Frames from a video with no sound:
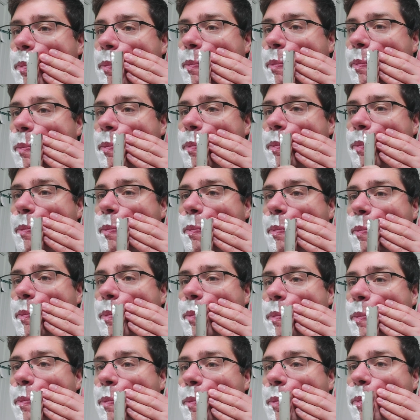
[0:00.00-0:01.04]

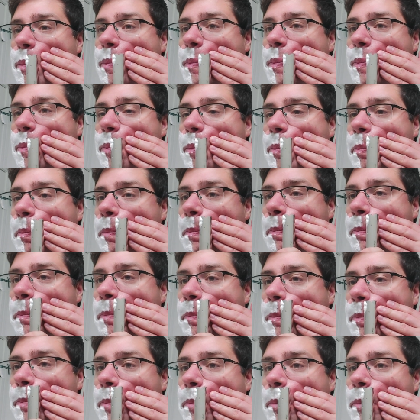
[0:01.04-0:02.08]

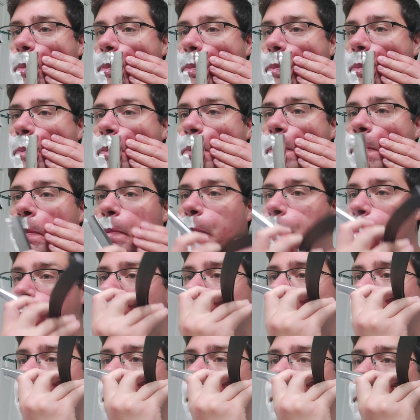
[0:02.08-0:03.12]

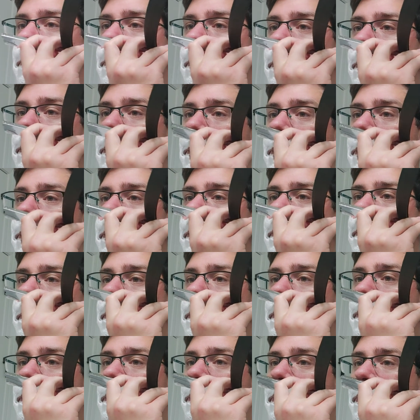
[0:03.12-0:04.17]

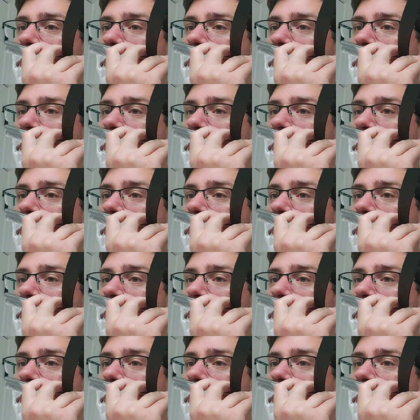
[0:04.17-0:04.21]
Nobody speaks.